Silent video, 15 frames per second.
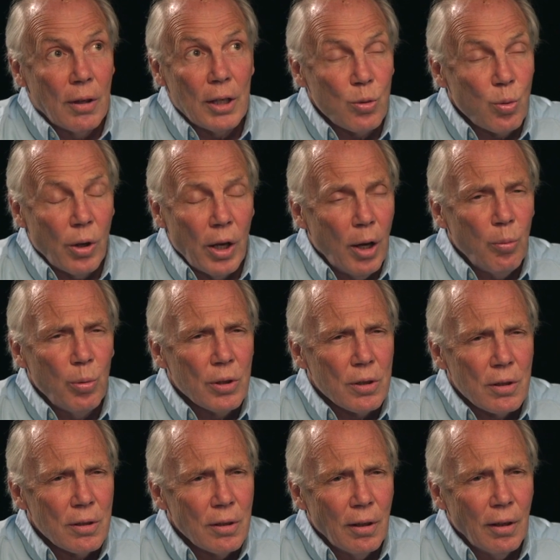that's what
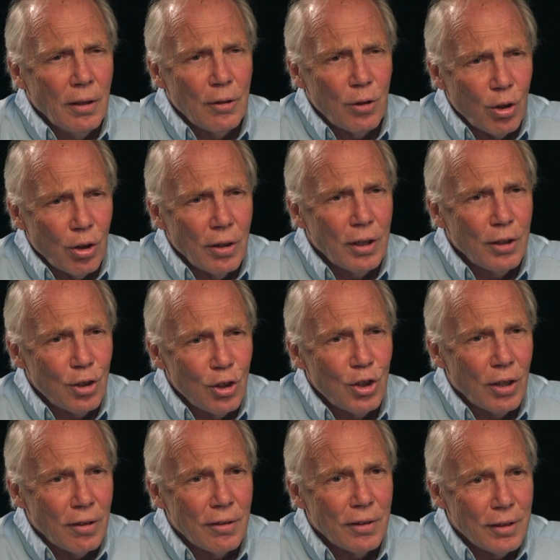happens in chronic
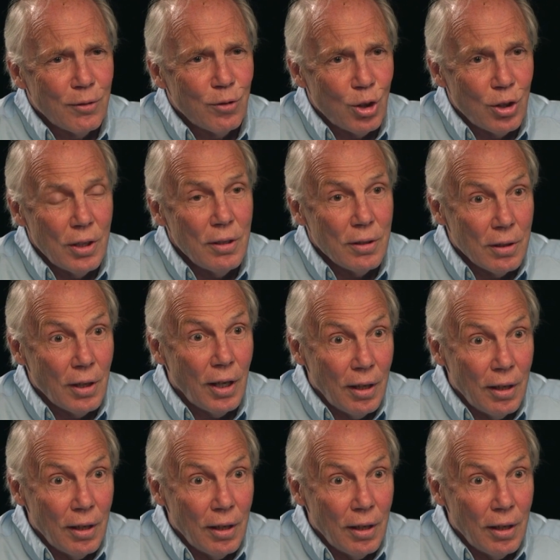degenerative disease.